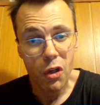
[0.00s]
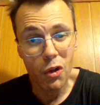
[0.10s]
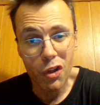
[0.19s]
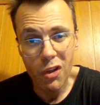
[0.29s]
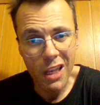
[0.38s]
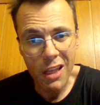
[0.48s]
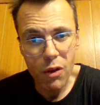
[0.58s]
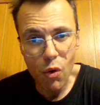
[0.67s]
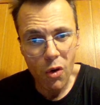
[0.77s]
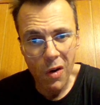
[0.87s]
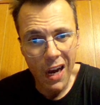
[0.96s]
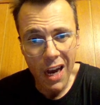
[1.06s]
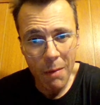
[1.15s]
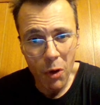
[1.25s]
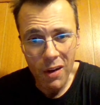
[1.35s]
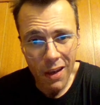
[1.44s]
because you didn't do
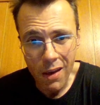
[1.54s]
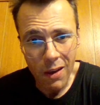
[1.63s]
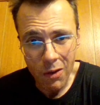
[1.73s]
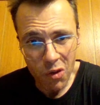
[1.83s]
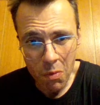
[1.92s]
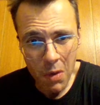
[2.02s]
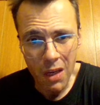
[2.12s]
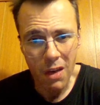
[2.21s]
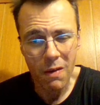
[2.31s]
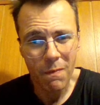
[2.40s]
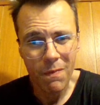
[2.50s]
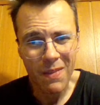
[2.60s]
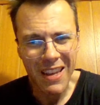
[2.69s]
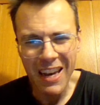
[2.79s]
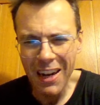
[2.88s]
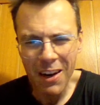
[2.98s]
crime only against me.
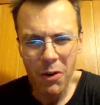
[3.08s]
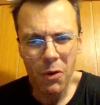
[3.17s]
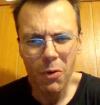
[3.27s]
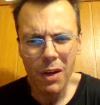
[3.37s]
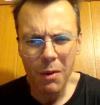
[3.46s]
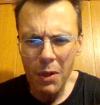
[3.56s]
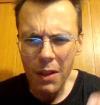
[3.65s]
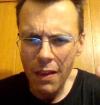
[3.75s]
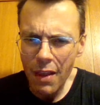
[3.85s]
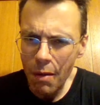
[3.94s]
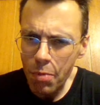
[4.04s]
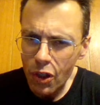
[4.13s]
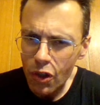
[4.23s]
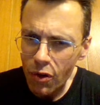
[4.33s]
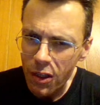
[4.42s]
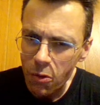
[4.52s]
I don't know really what the
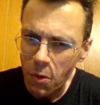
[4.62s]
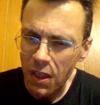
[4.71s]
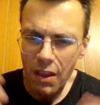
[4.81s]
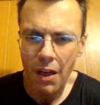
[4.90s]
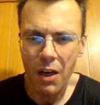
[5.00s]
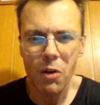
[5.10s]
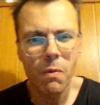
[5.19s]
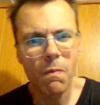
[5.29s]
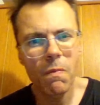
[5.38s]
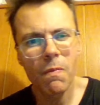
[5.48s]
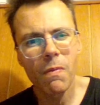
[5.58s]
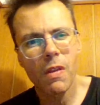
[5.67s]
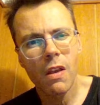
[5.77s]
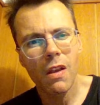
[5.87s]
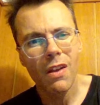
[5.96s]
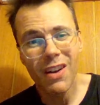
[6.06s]
temperature is right now
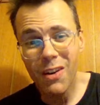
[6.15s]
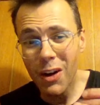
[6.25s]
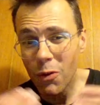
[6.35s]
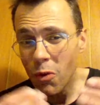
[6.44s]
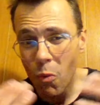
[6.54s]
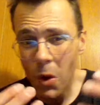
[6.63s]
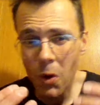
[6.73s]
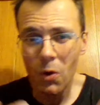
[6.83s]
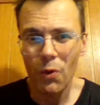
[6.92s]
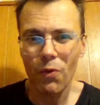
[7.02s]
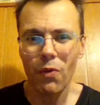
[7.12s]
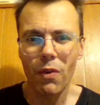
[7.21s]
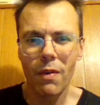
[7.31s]
around the world.